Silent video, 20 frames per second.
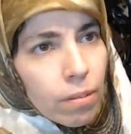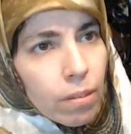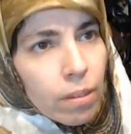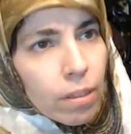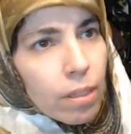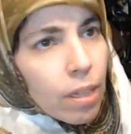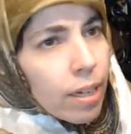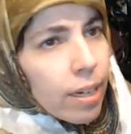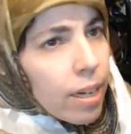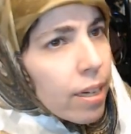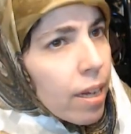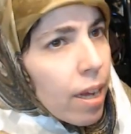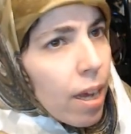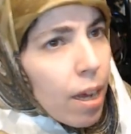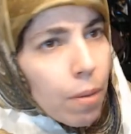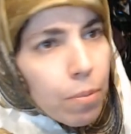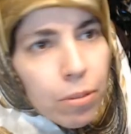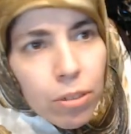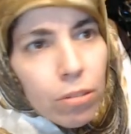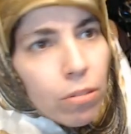that had
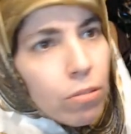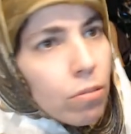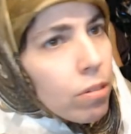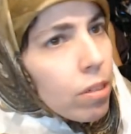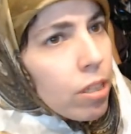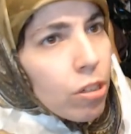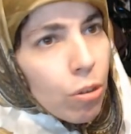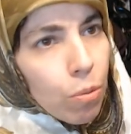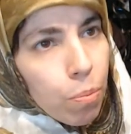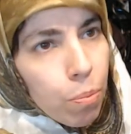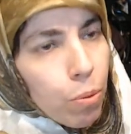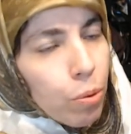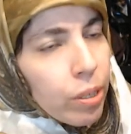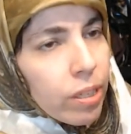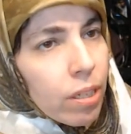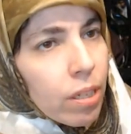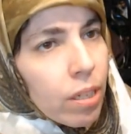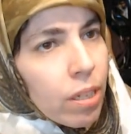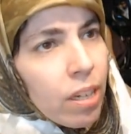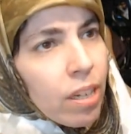absolutely no point.
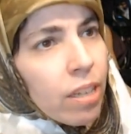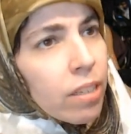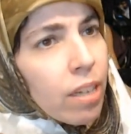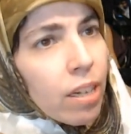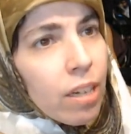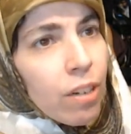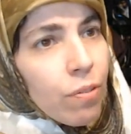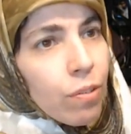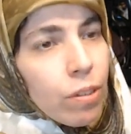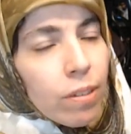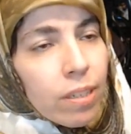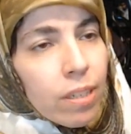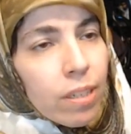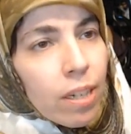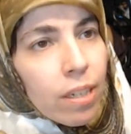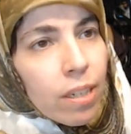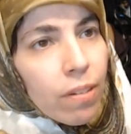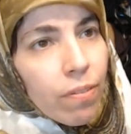That if you had taken